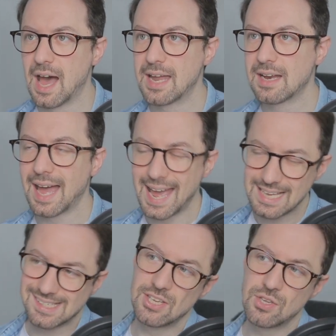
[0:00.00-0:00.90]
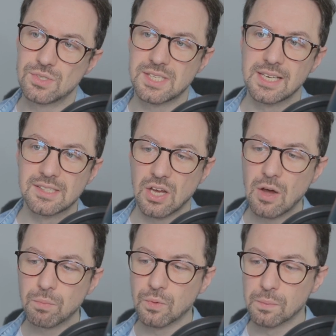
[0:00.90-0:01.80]
And I hate to use the
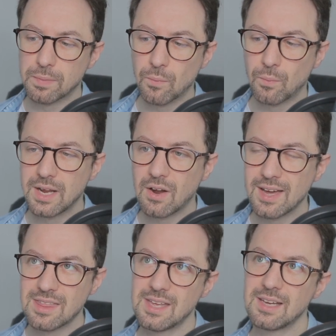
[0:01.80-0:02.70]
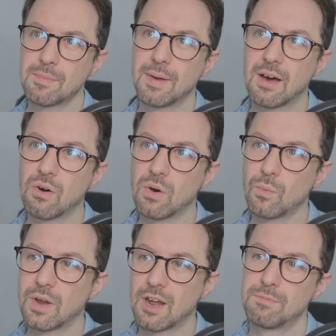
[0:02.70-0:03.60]
example, but when I think about
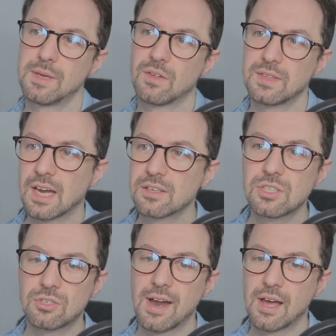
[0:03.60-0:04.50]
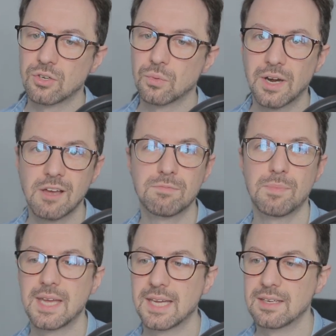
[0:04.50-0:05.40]
when I've been on the Underground, or when I've
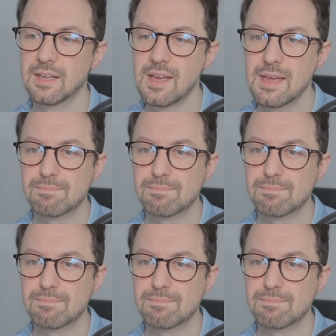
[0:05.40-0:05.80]
been